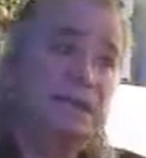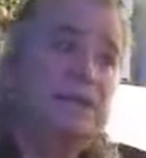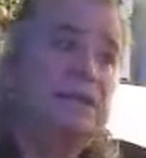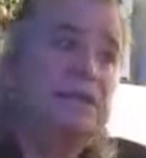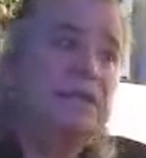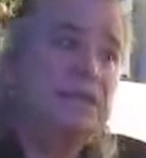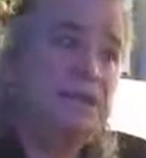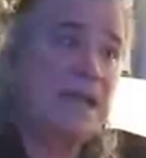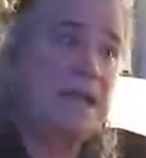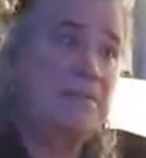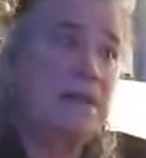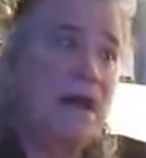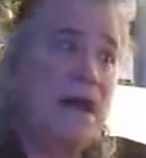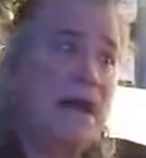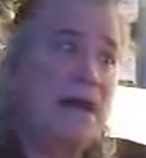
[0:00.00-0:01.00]
This is the
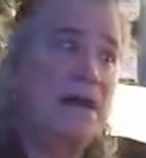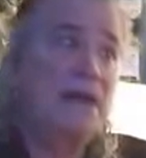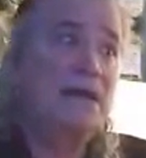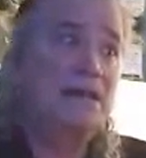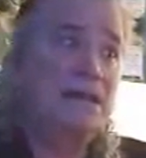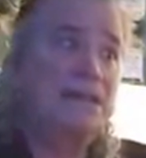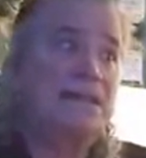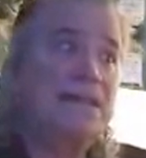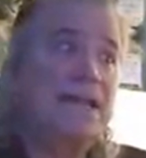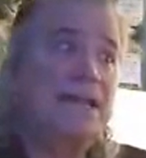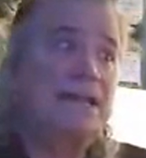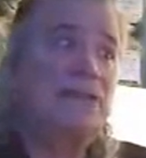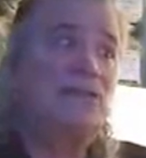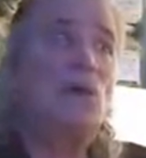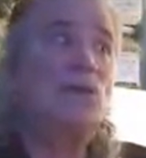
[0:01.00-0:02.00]
same guy that
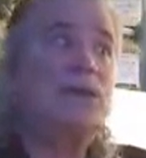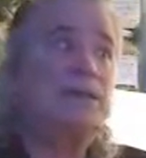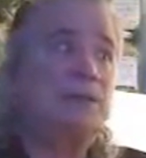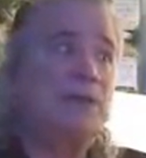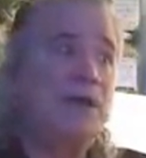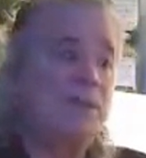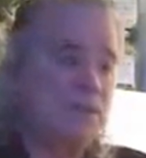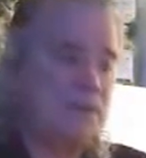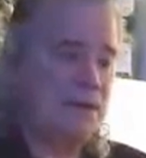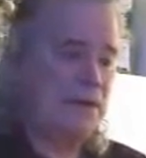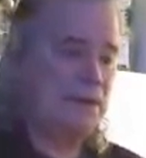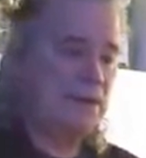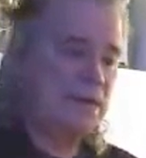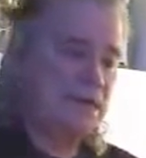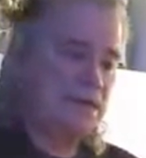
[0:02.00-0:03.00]
said, don't expect me
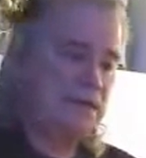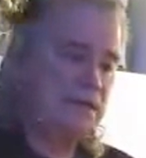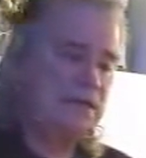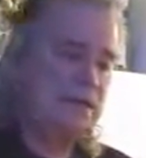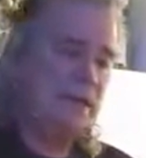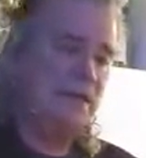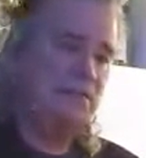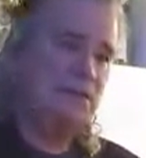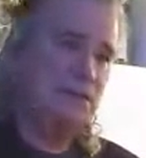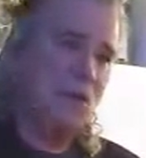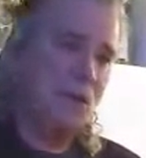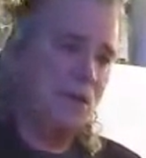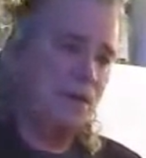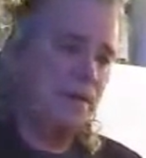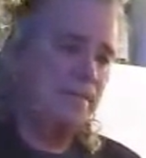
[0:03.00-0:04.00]
to say I'm
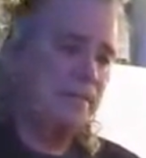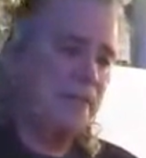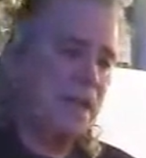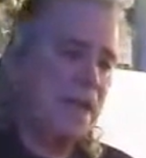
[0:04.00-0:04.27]
sorry.